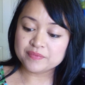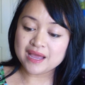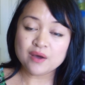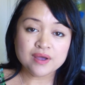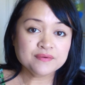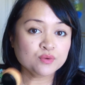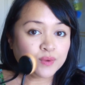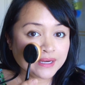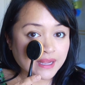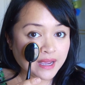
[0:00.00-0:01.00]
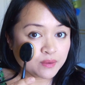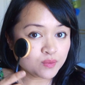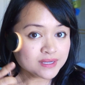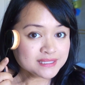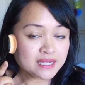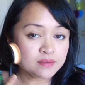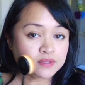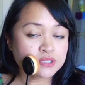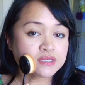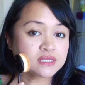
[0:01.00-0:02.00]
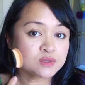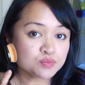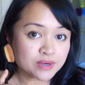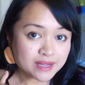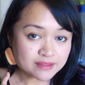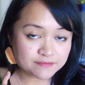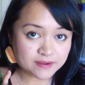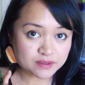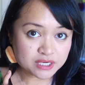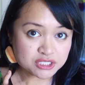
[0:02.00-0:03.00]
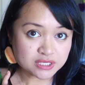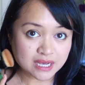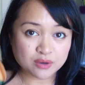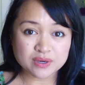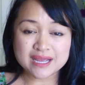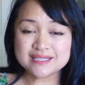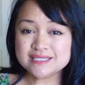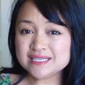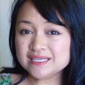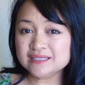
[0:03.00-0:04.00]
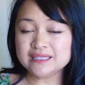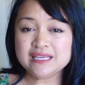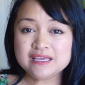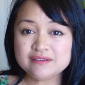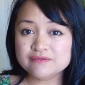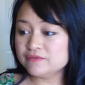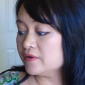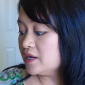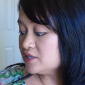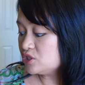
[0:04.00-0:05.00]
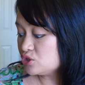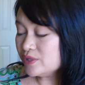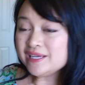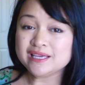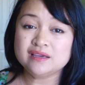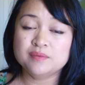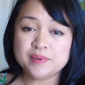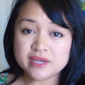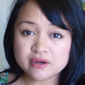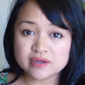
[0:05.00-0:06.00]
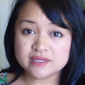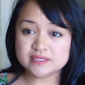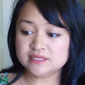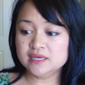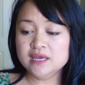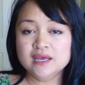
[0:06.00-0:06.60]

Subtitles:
However, when I was able to spread the foundation out, it didn't leave a streaky appearance